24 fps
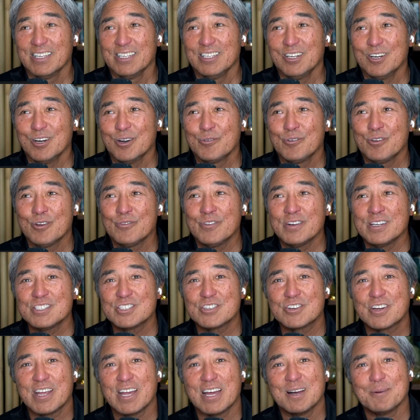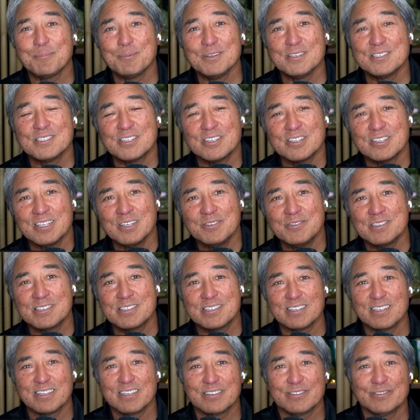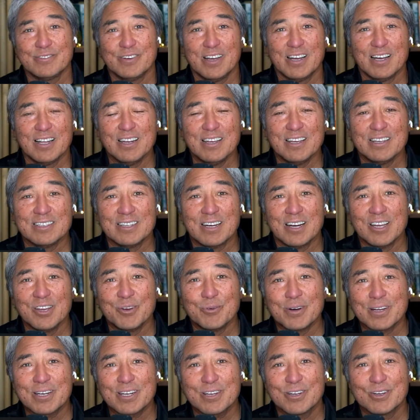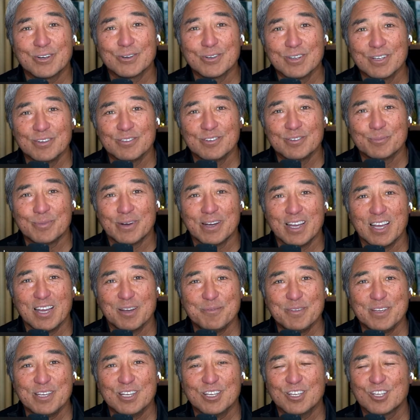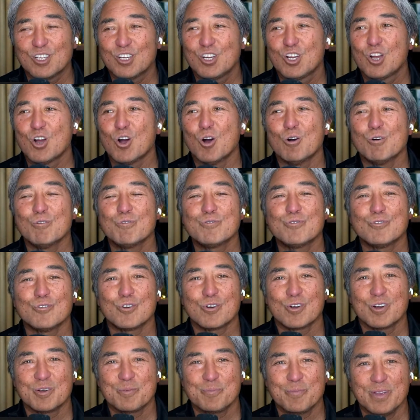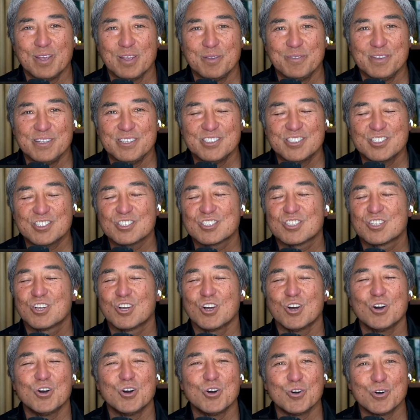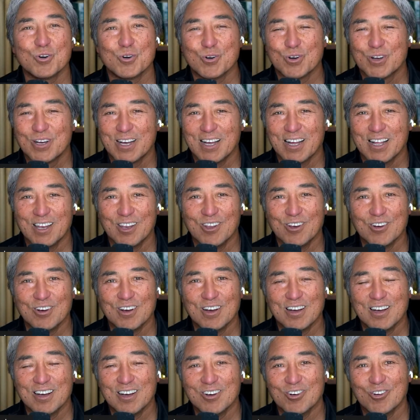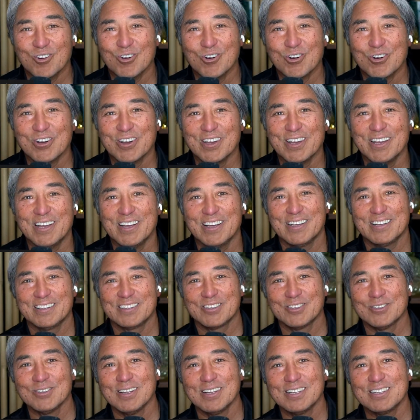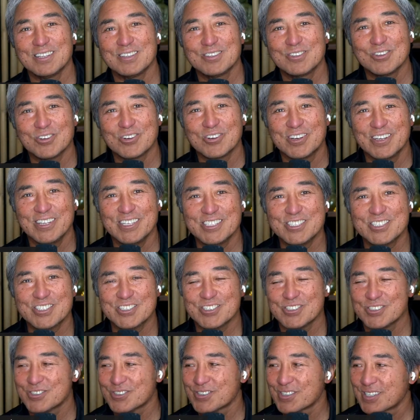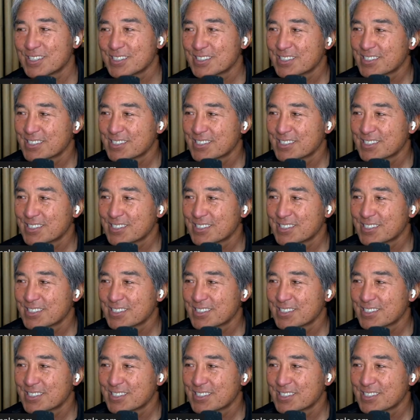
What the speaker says: if you're a venture capitalist and you live in Silicon Valley and now you want to go live in Miami, go for it, baby. Just go. Aloha oi. Don't let the door hit you.